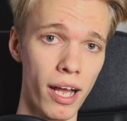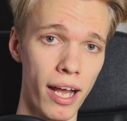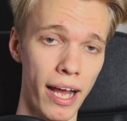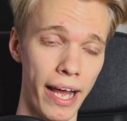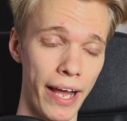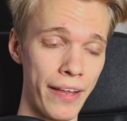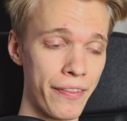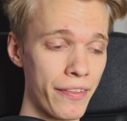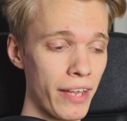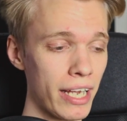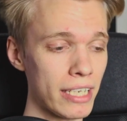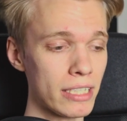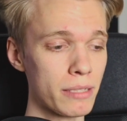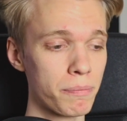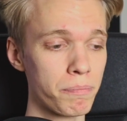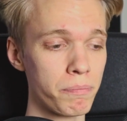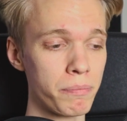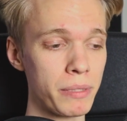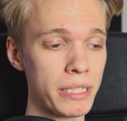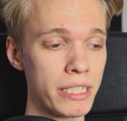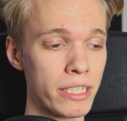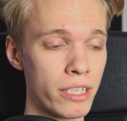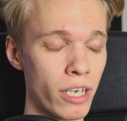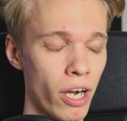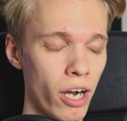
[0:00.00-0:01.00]
And that's
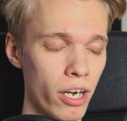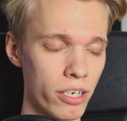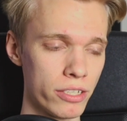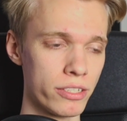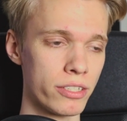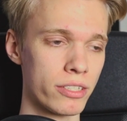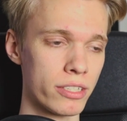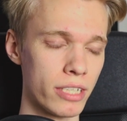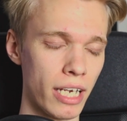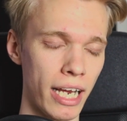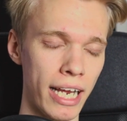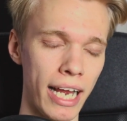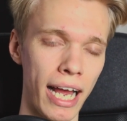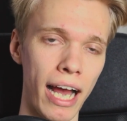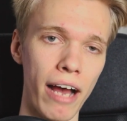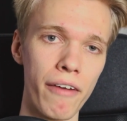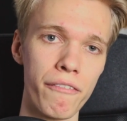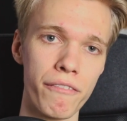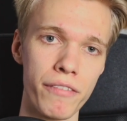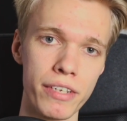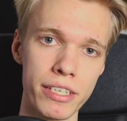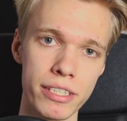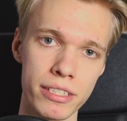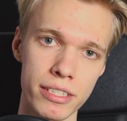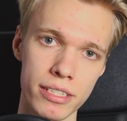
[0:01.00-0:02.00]
because I have
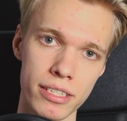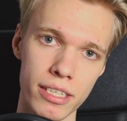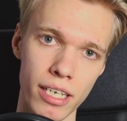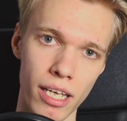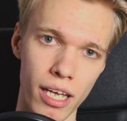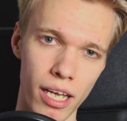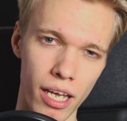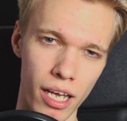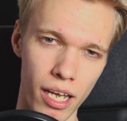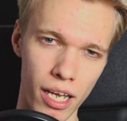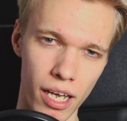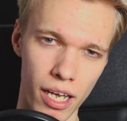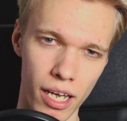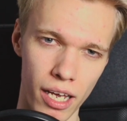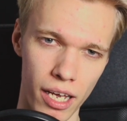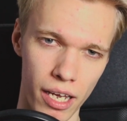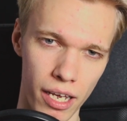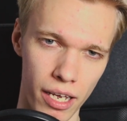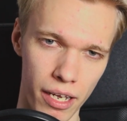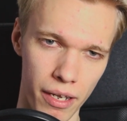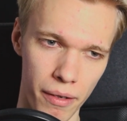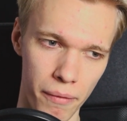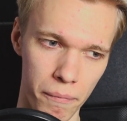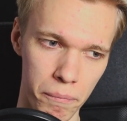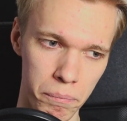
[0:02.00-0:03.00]
this
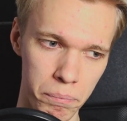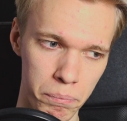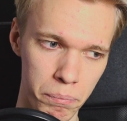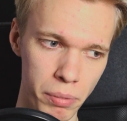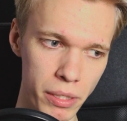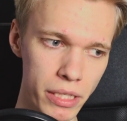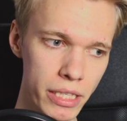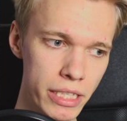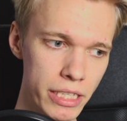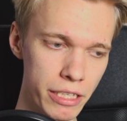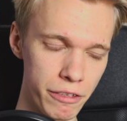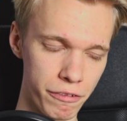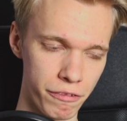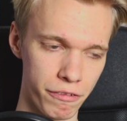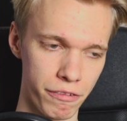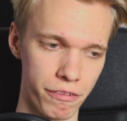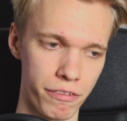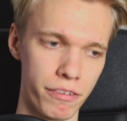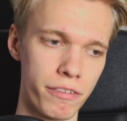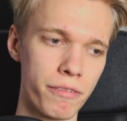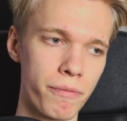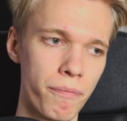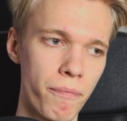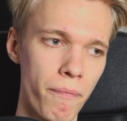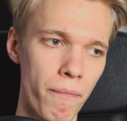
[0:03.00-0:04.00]
belief
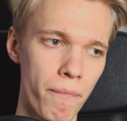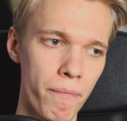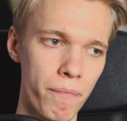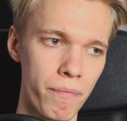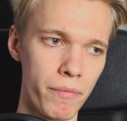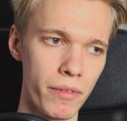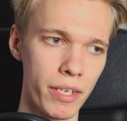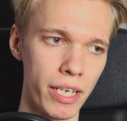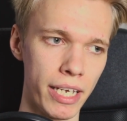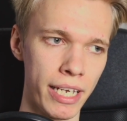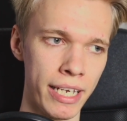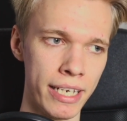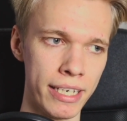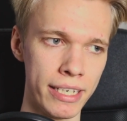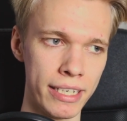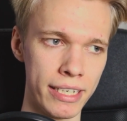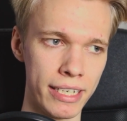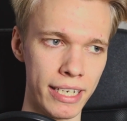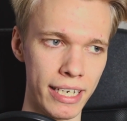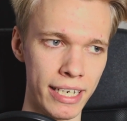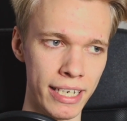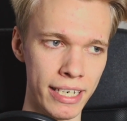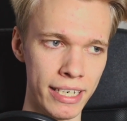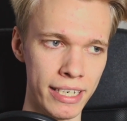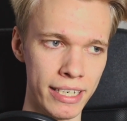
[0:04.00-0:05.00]

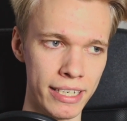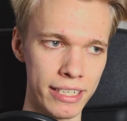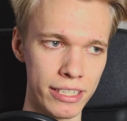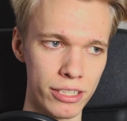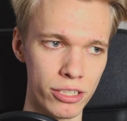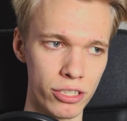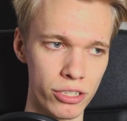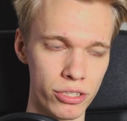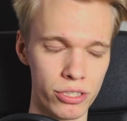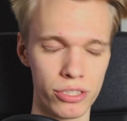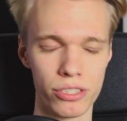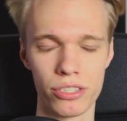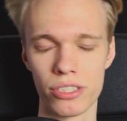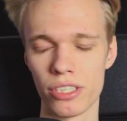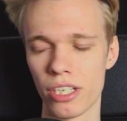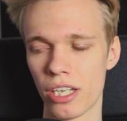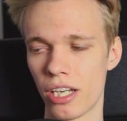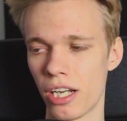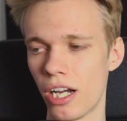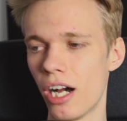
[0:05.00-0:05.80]
in just